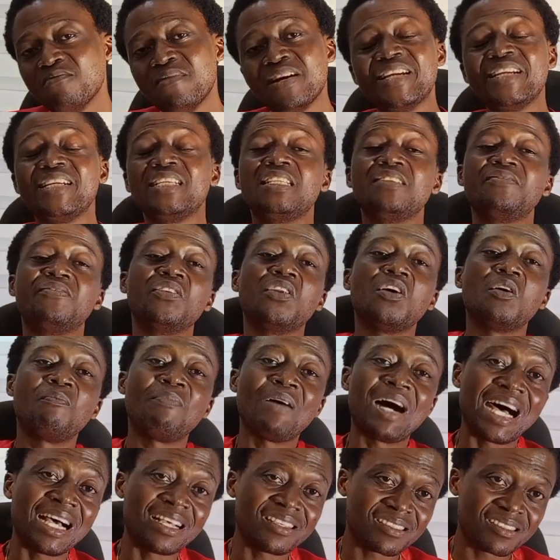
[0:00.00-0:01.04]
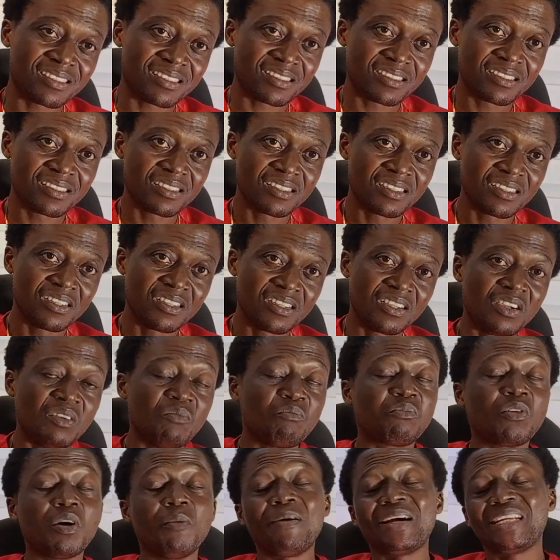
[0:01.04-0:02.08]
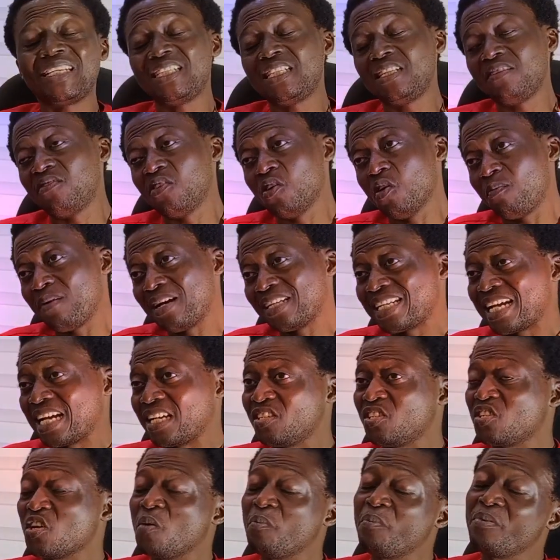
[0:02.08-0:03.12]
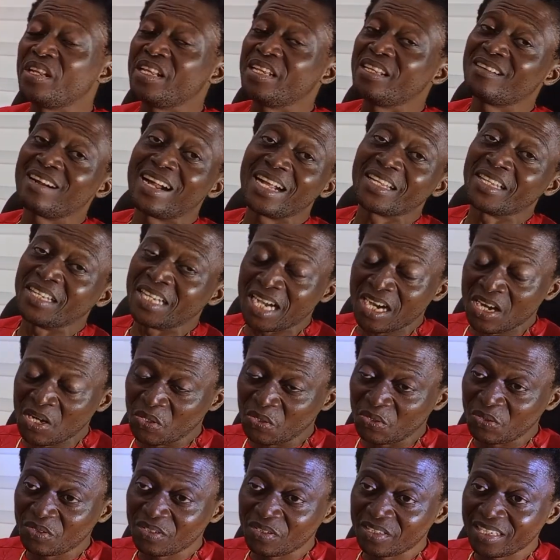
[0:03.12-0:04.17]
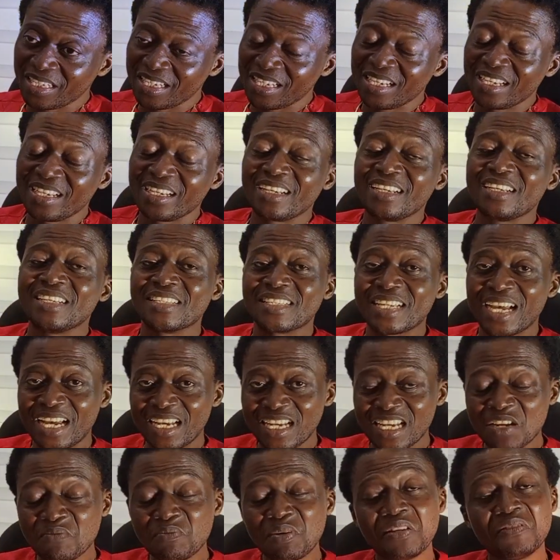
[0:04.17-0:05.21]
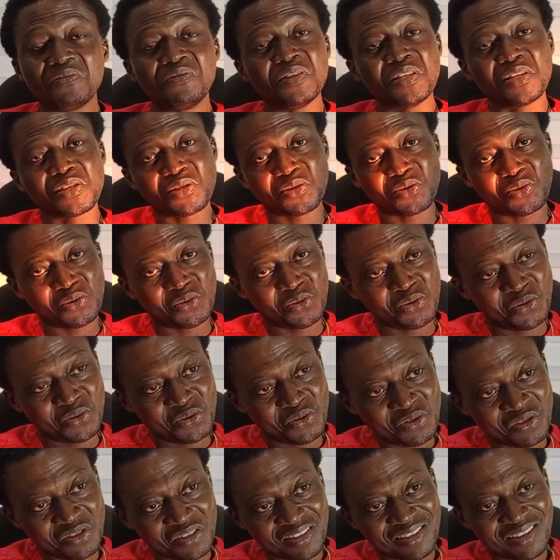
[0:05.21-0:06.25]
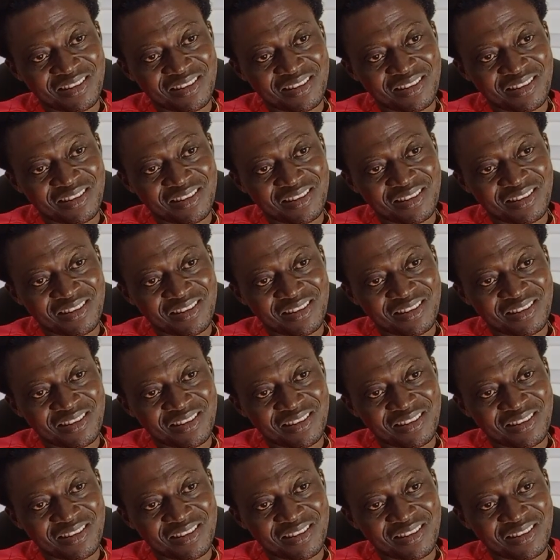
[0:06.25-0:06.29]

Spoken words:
Many developers, property developers are jumping in right now inside MM Phase 2